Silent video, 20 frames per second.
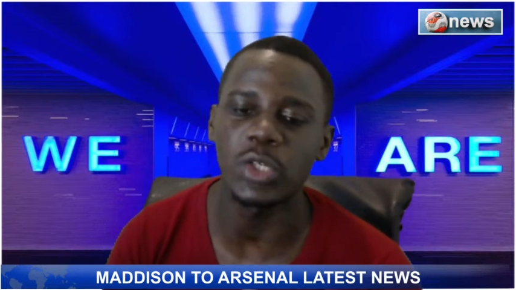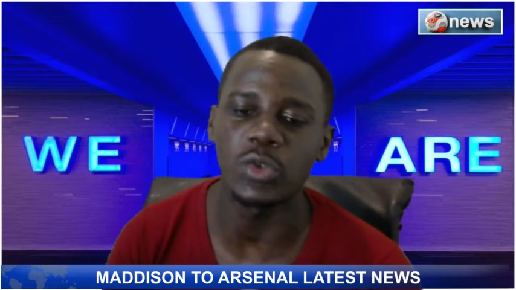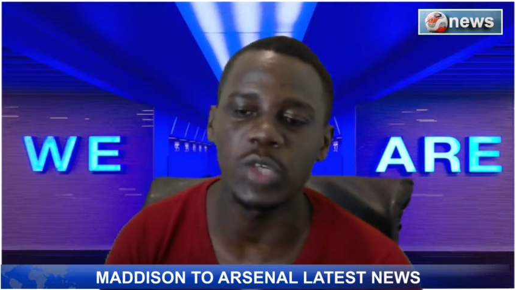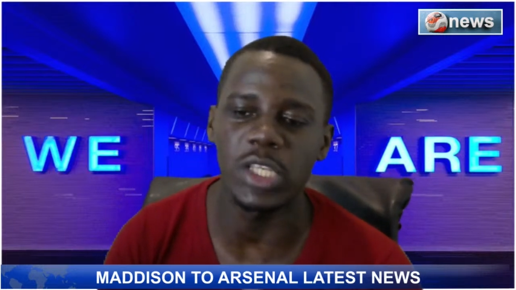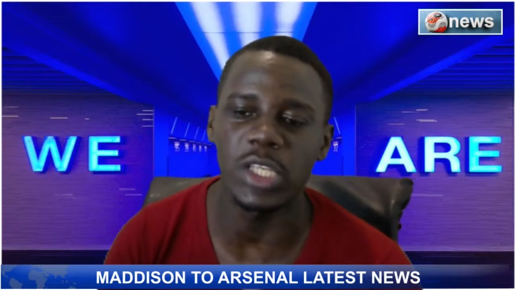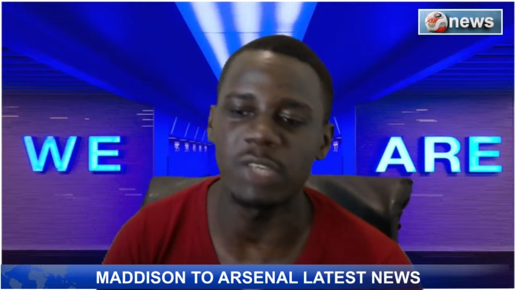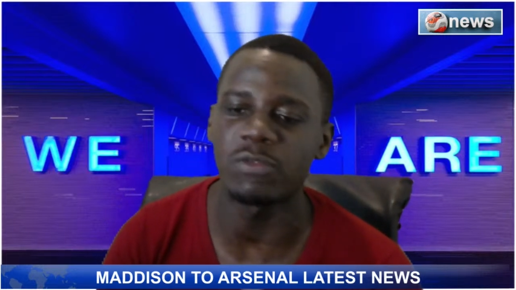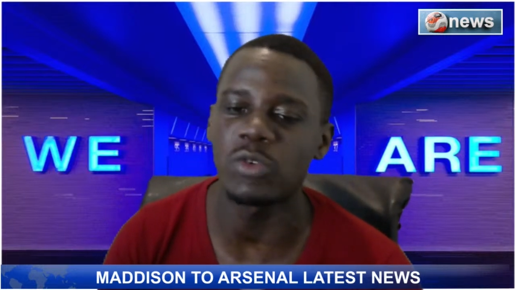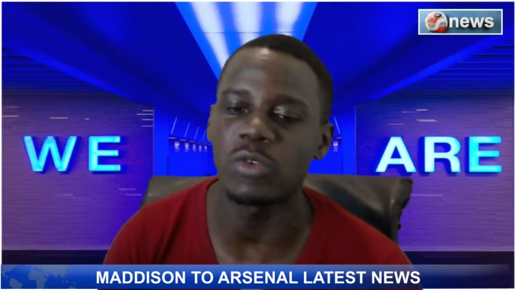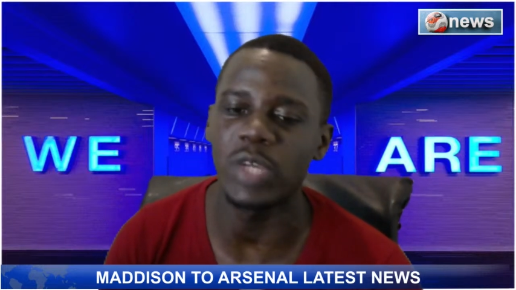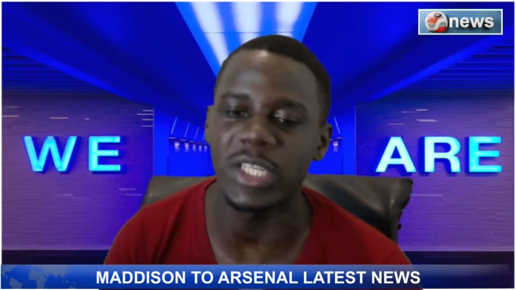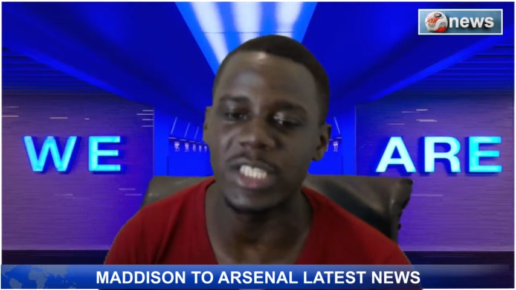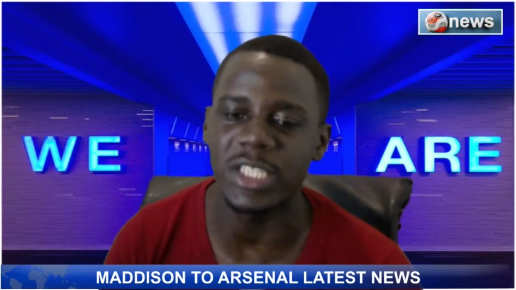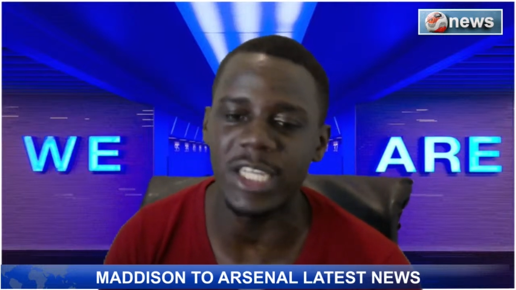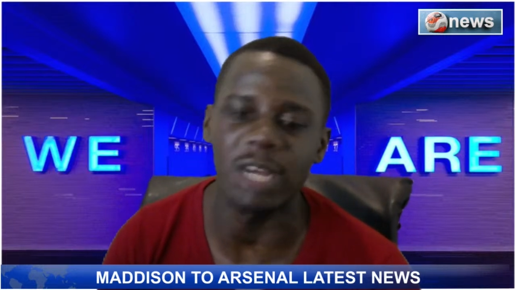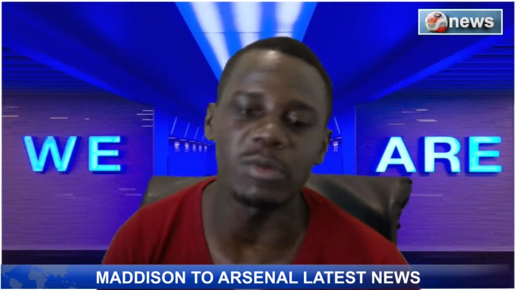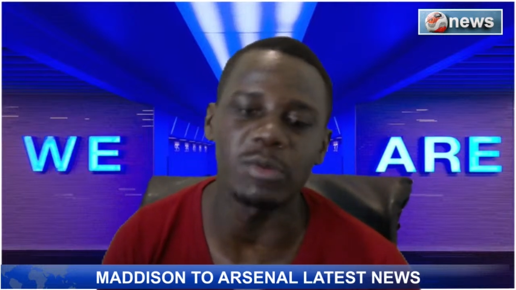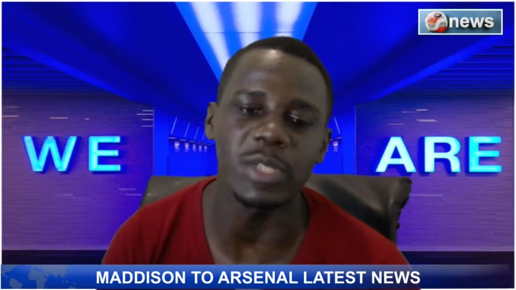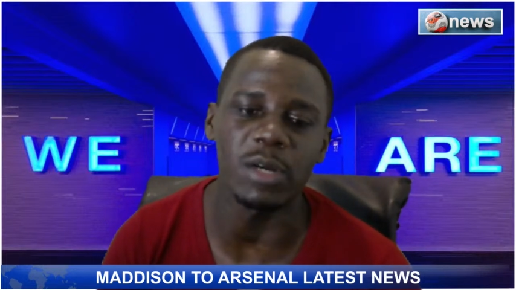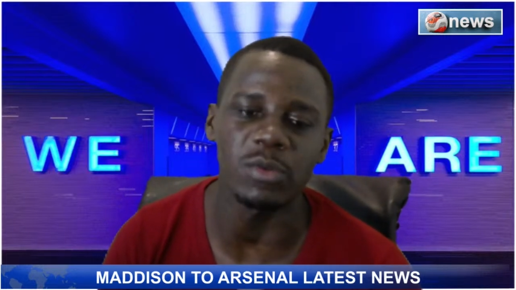to give you a
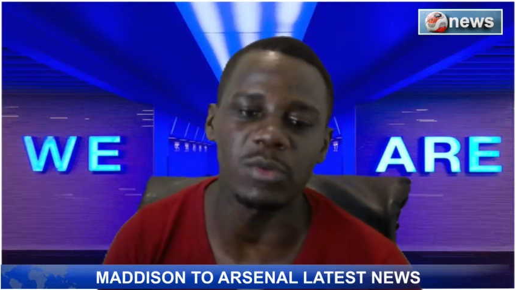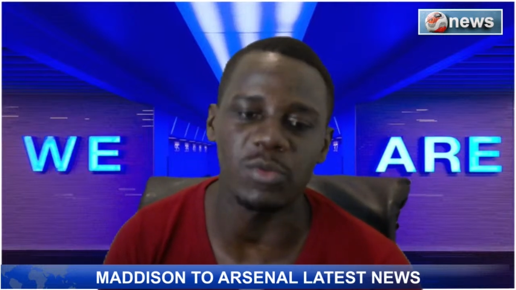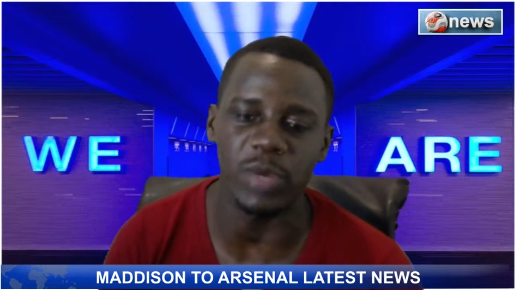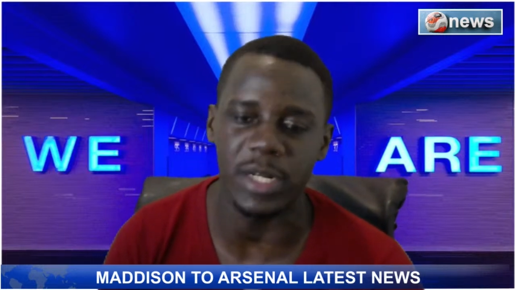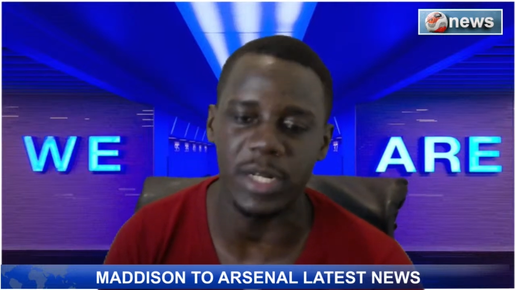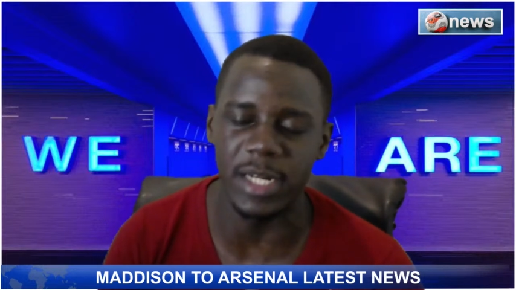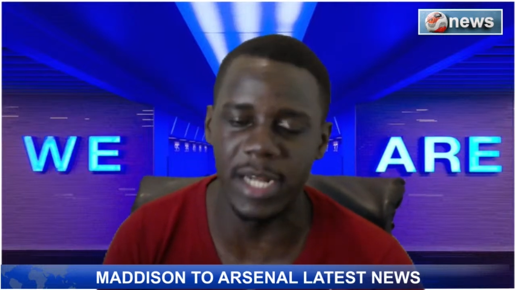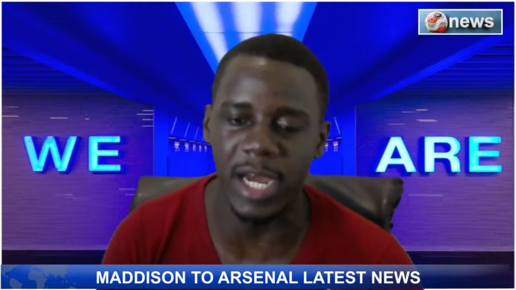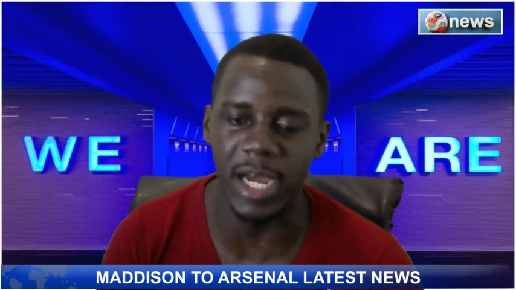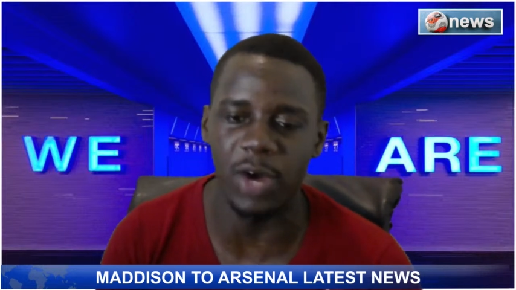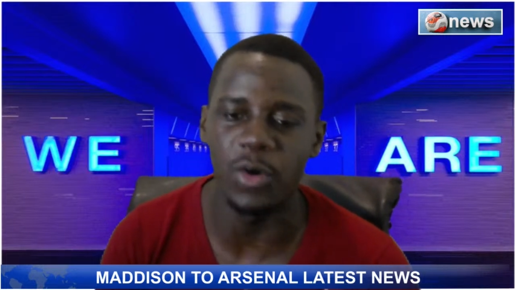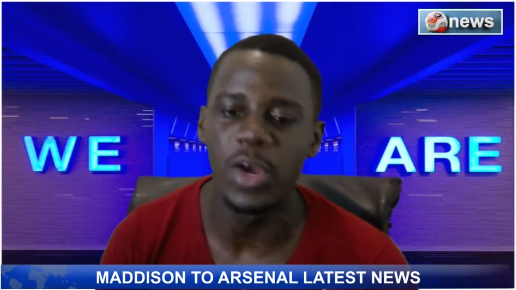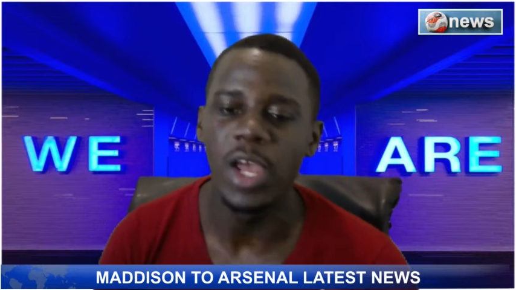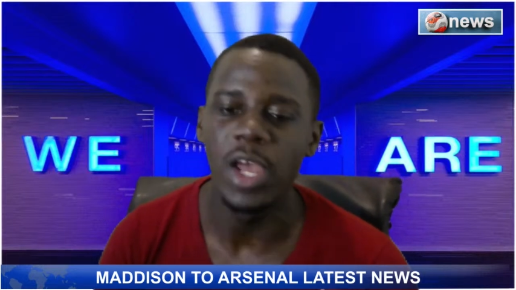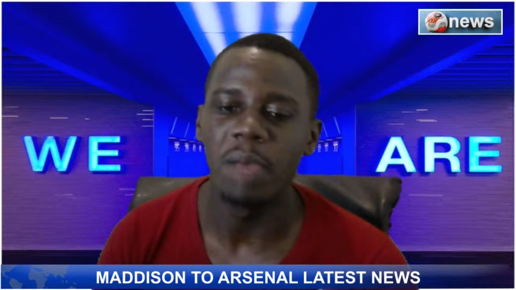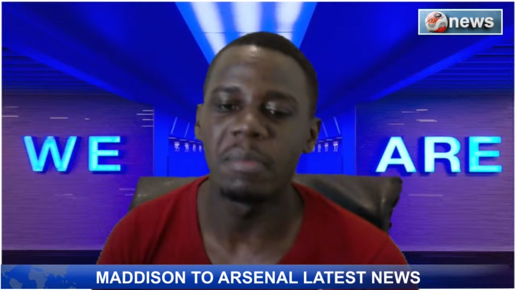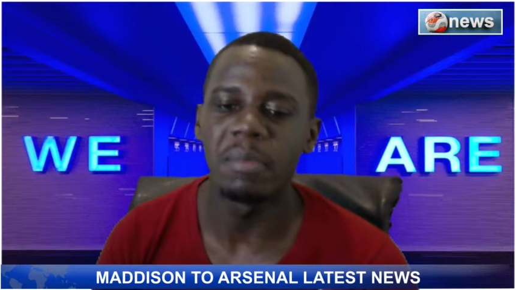shout out right now.